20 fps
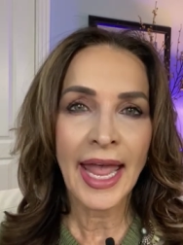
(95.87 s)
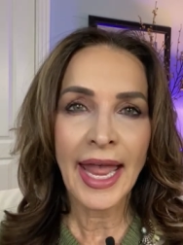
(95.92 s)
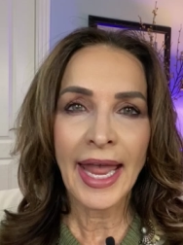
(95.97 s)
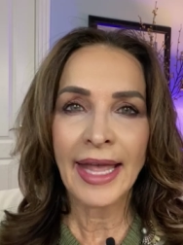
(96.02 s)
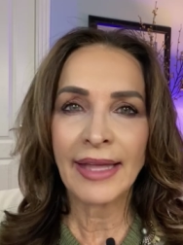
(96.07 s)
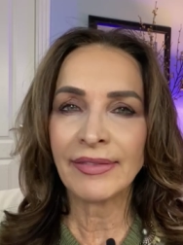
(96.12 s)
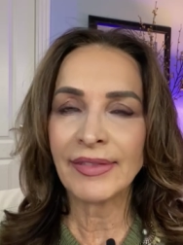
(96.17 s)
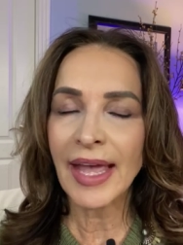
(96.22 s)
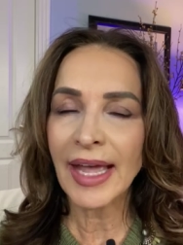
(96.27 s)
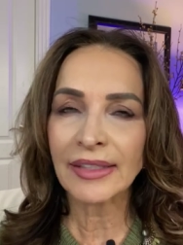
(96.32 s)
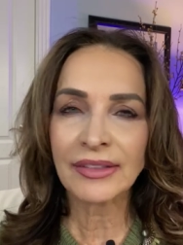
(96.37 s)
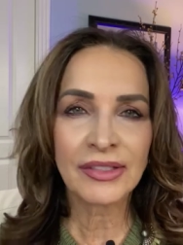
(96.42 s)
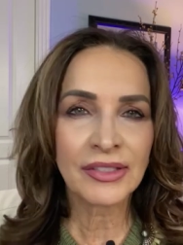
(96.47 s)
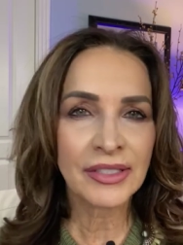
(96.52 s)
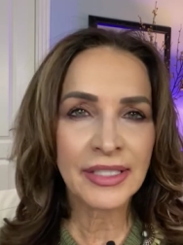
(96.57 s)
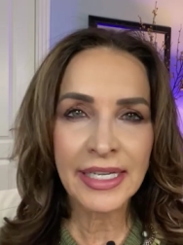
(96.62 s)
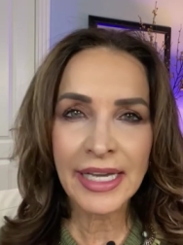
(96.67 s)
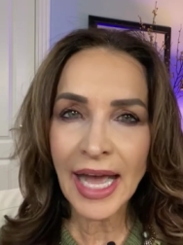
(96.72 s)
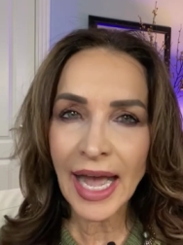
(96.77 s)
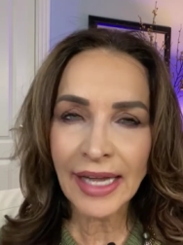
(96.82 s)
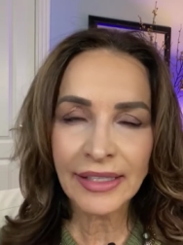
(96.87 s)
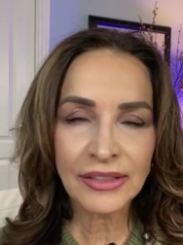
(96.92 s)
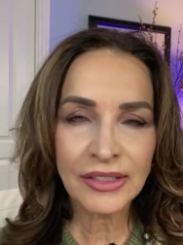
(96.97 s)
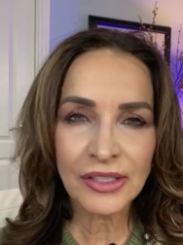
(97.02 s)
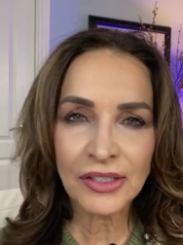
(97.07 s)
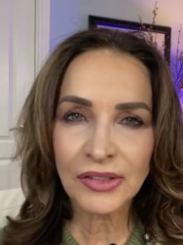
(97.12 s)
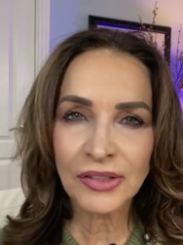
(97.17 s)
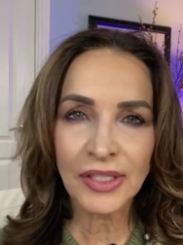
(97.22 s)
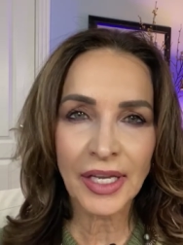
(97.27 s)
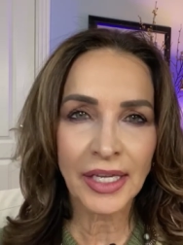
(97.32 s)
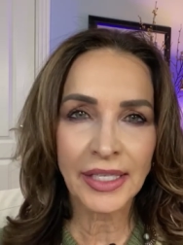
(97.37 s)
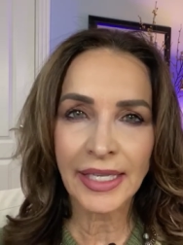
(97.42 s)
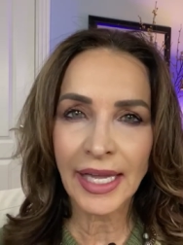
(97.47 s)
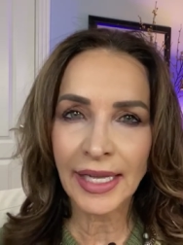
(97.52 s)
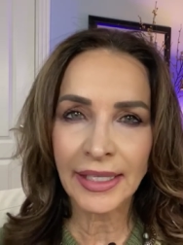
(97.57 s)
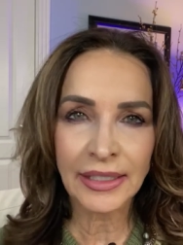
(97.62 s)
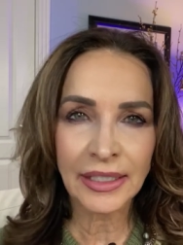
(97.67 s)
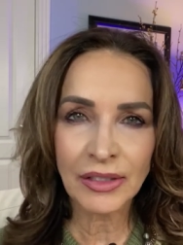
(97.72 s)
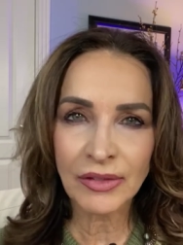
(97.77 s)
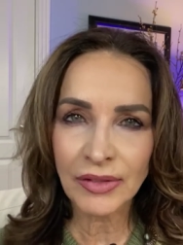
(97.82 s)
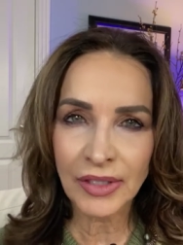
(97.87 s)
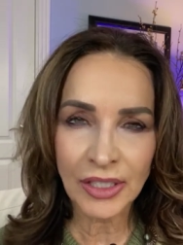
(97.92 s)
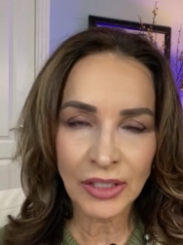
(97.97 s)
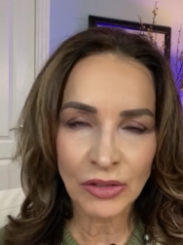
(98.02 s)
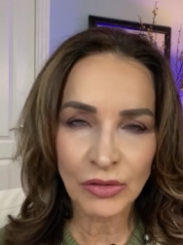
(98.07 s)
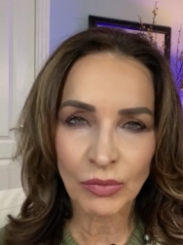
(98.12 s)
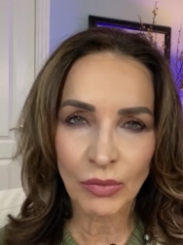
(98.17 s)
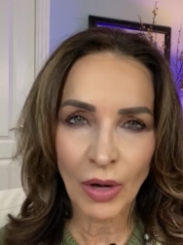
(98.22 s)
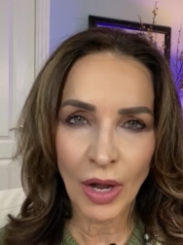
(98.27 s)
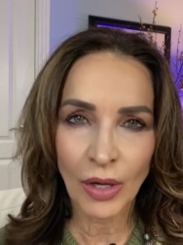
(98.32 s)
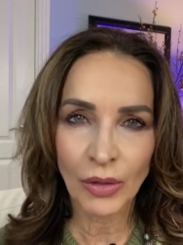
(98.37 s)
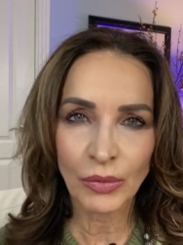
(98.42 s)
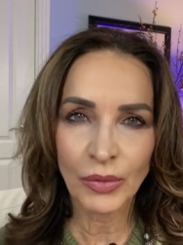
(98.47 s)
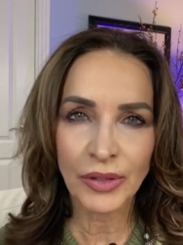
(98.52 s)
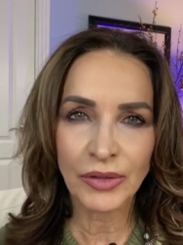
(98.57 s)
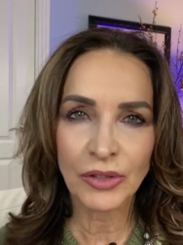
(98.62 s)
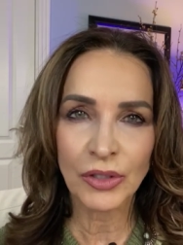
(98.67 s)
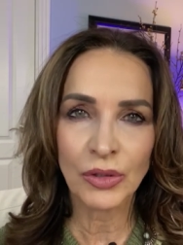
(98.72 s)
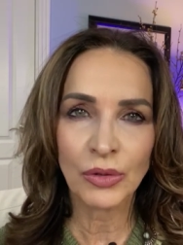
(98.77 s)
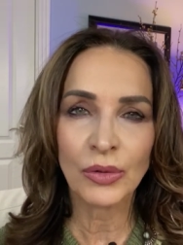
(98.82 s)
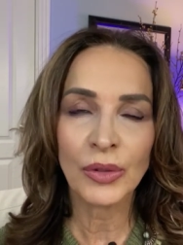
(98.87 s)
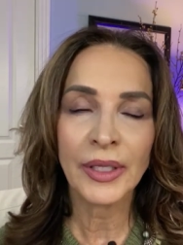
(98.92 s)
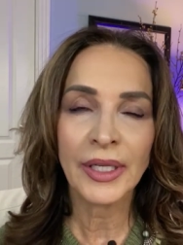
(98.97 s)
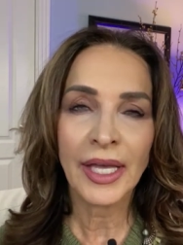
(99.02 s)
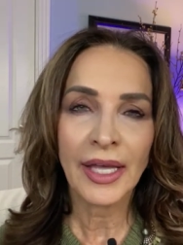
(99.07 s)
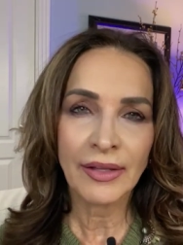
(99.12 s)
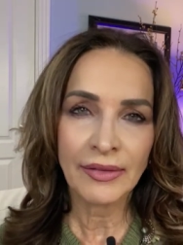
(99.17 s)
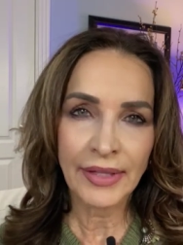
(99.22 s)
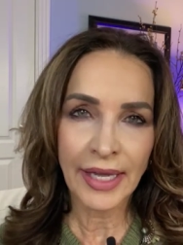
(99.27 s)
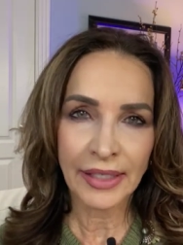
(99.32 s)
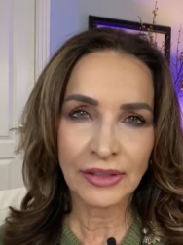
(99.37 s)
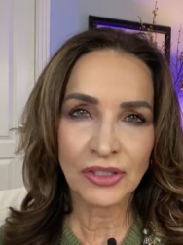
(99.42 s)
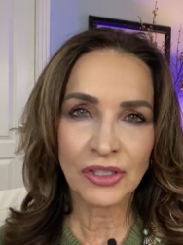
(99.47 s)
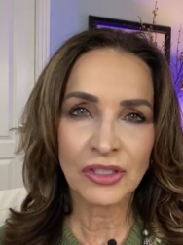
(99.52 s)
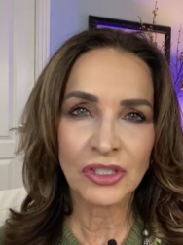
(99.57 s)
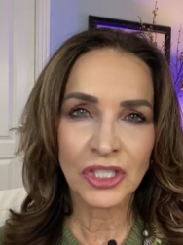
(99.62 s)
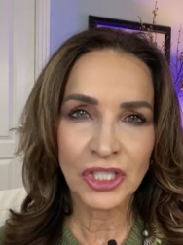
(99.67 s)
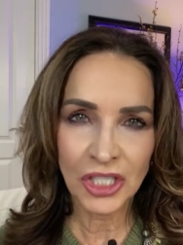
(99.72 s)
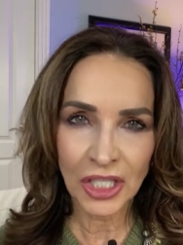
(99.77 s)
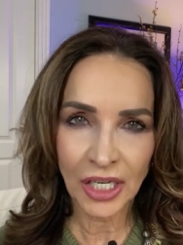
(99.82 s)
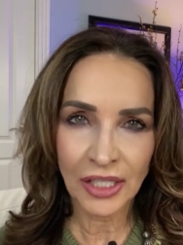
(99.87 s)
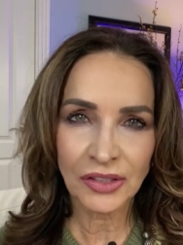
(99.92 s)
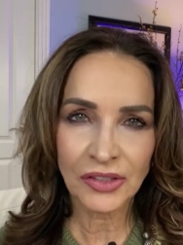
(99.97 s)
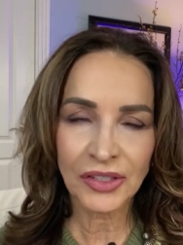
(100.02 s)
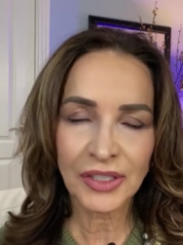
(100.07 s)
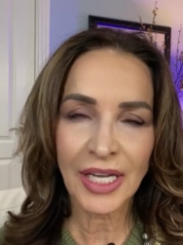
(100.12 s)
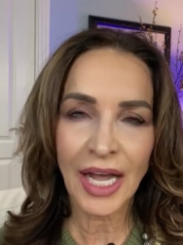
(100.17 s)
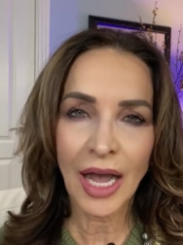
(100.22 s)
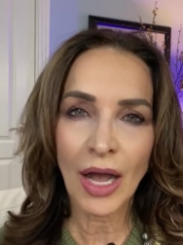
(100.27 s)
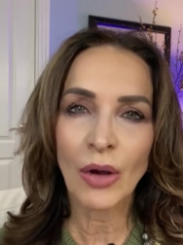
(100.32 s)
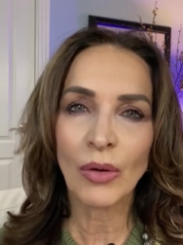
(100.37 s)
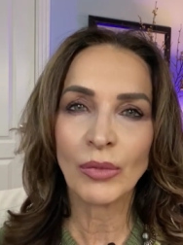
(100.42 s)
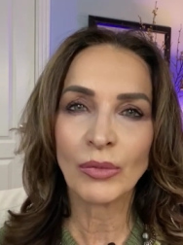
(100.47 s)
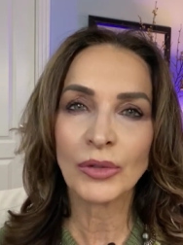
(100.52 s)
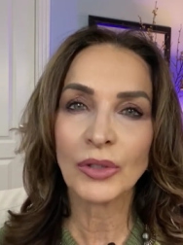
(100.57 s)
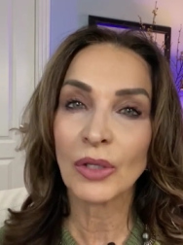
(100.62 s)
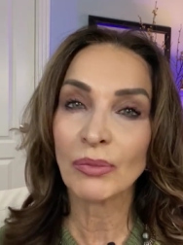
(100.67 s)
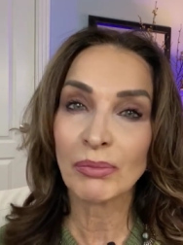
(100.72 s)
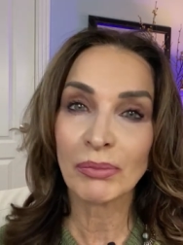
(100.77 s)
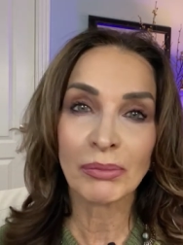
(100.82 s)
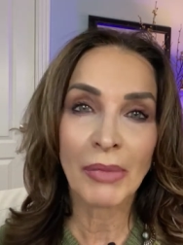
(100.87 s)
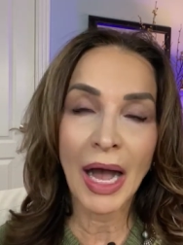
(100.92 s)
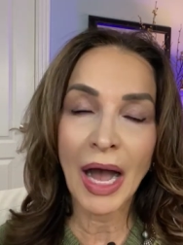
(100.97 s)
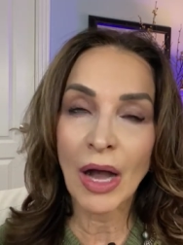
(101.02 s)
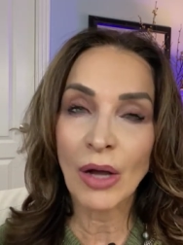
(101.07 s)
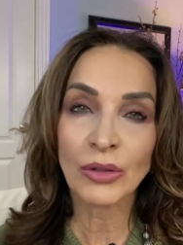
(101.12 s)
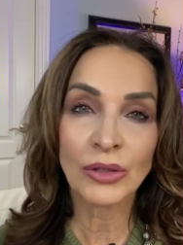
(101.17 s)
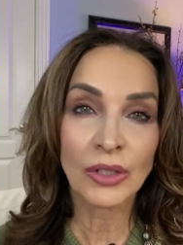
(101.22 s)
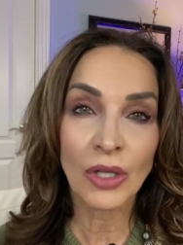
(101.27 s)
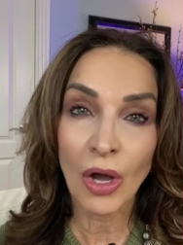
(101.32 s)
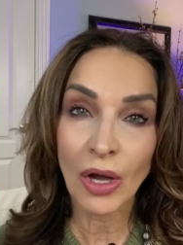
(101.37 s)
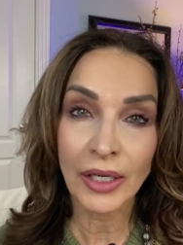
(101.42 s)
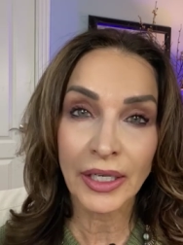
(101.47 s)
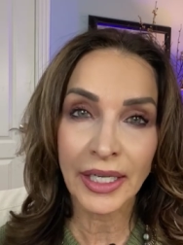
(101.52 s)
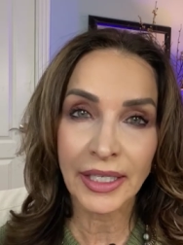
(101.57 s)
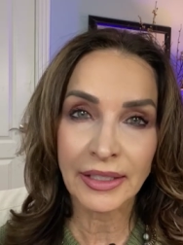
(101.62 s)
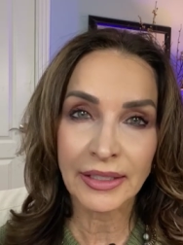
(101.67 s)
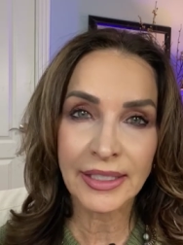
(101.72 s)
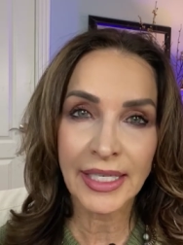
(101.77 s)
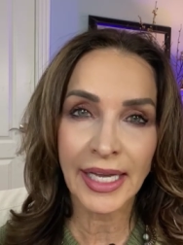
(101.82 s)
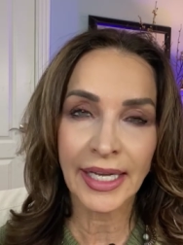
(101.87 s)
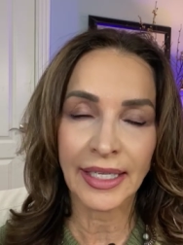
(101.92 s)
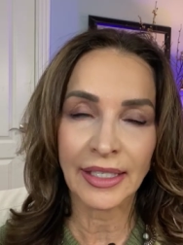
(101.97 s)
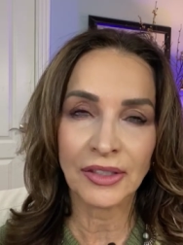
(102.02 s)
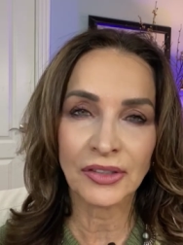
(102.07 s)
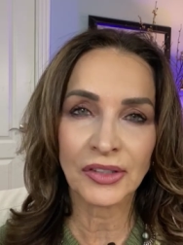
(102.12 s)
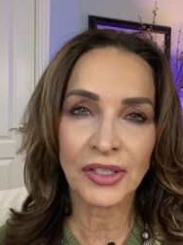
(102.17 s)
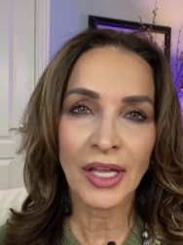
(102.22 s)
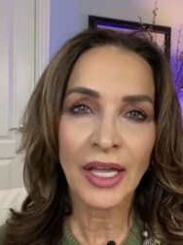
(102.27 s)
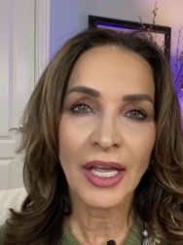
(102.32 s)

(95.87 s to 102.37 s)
And that's not to say anything's wrong with you, that's just how, how long it takes.